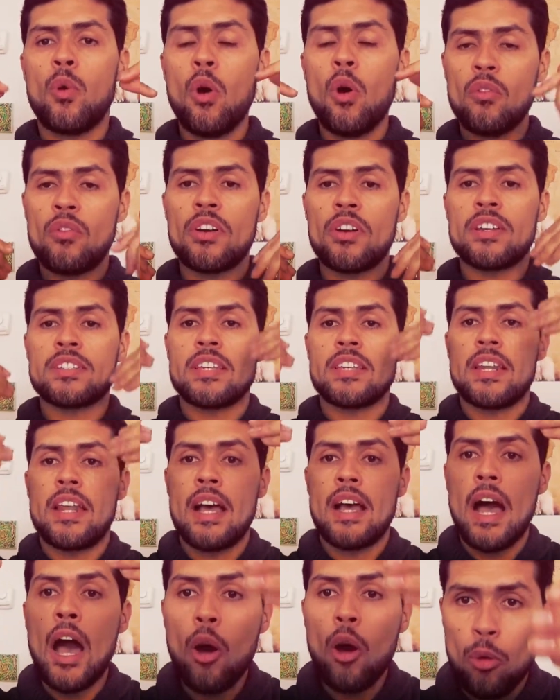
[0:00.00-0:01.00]
offer as an
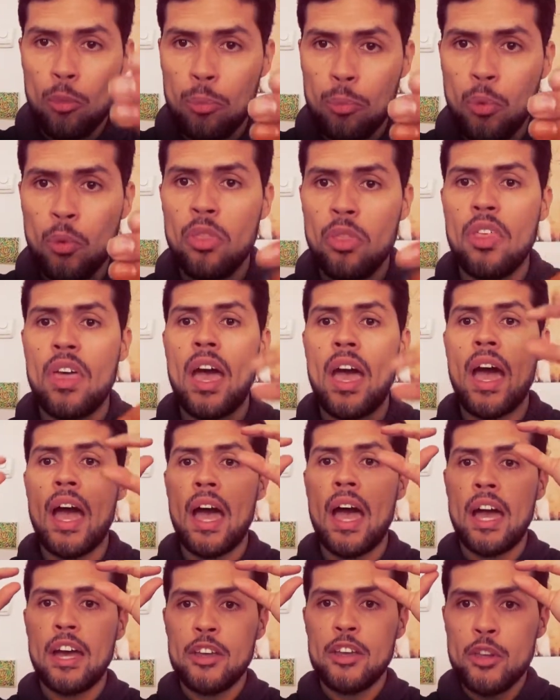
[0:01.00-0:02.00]
output
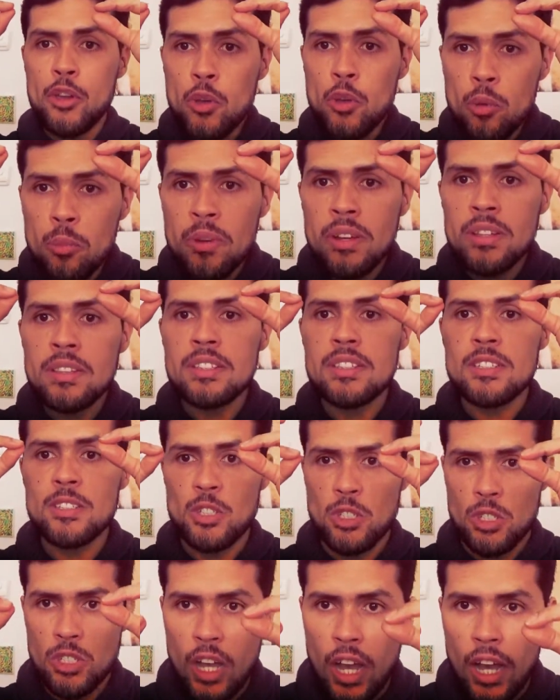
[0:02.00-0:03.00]
a
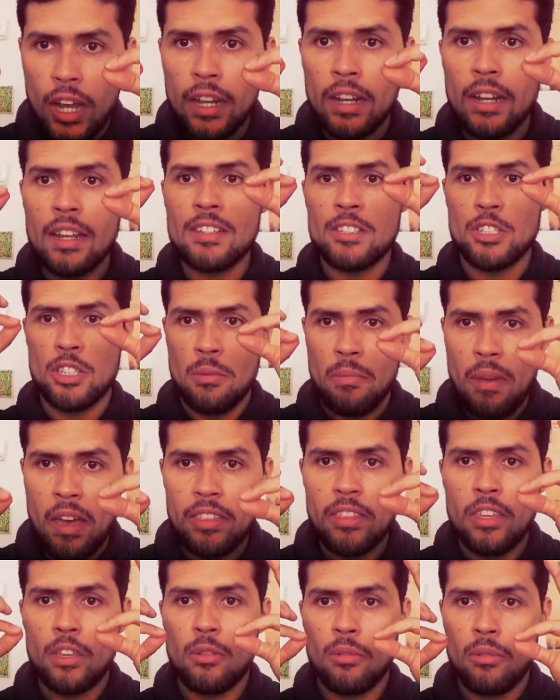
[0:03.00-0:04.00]
human-style
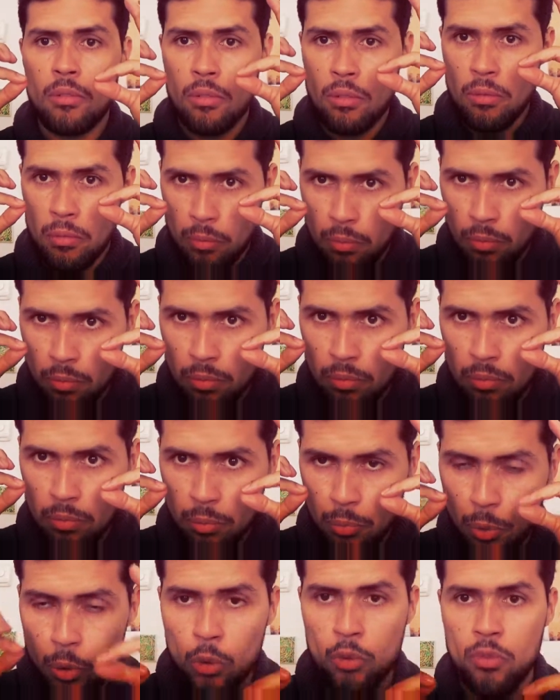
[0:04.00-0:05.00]
schematic
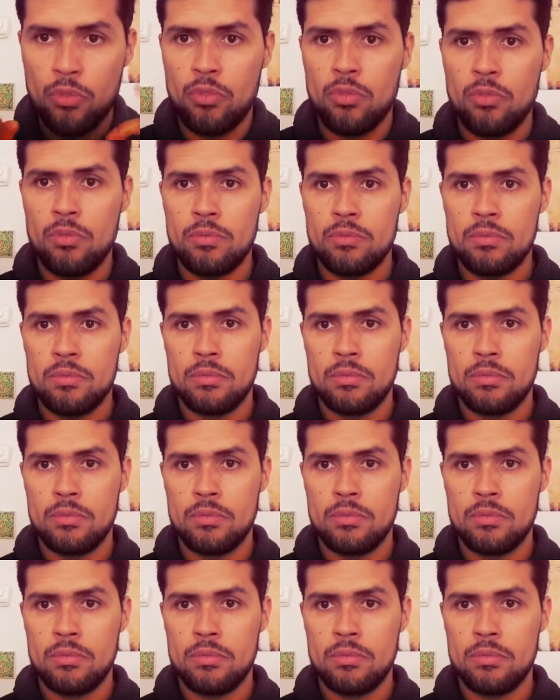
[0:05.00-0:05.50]
proof.